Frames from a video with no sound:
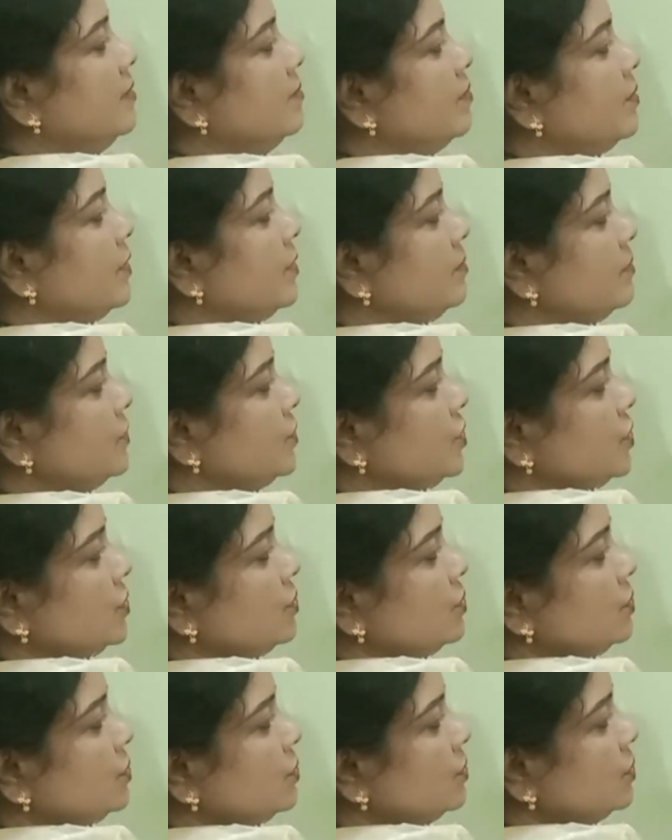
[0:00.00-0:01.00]
from
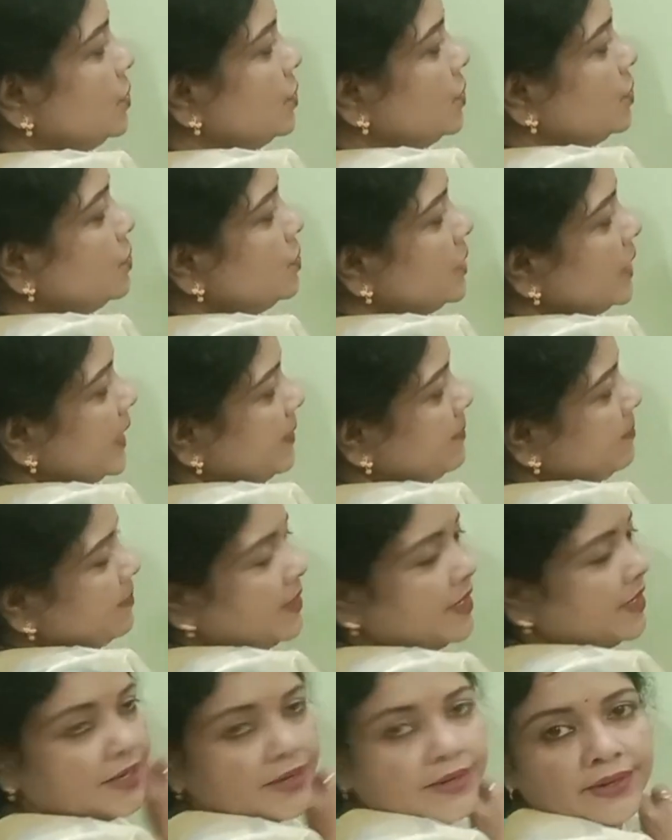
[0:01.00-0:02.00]
0 to 2 time
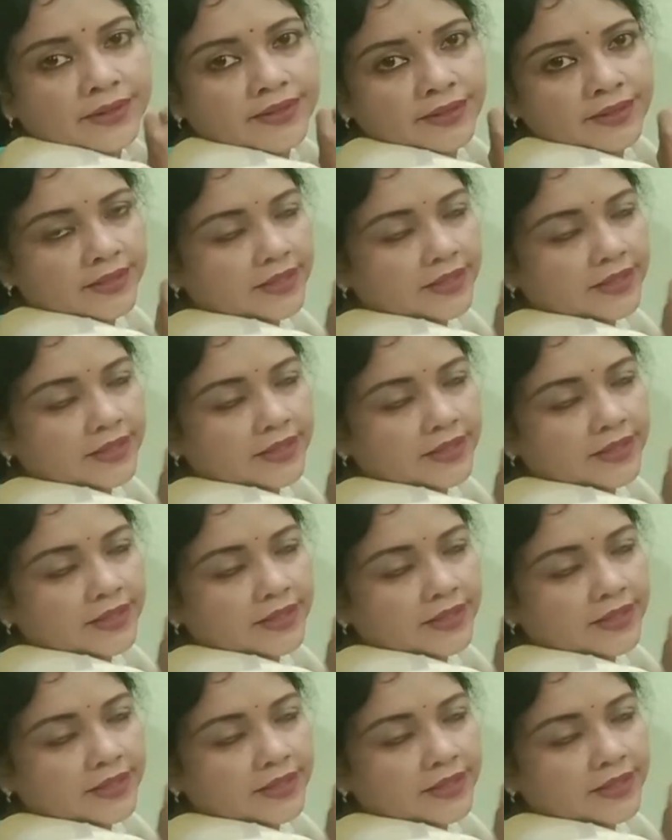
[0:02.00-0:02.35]
period